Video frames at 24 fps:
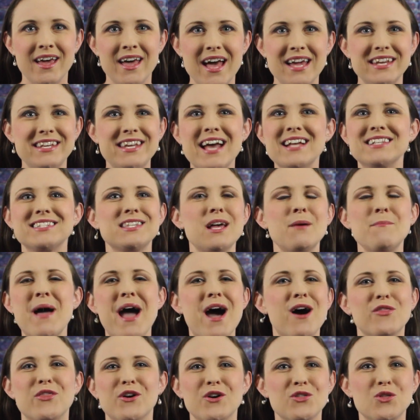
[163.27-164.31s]
And yet
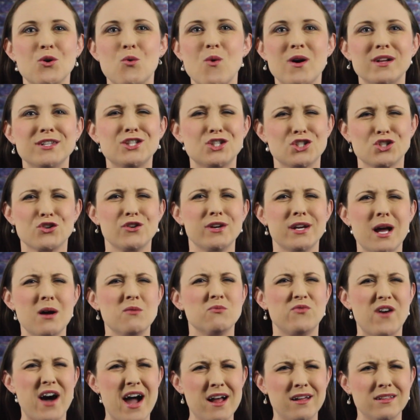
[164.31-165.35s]
somehow they're the ones stirring up
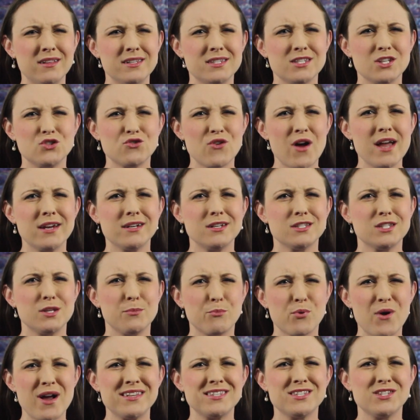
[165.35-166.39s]
violence and trying to
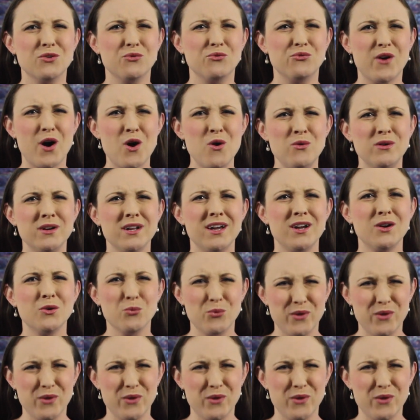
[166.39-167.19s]
suppress the vote?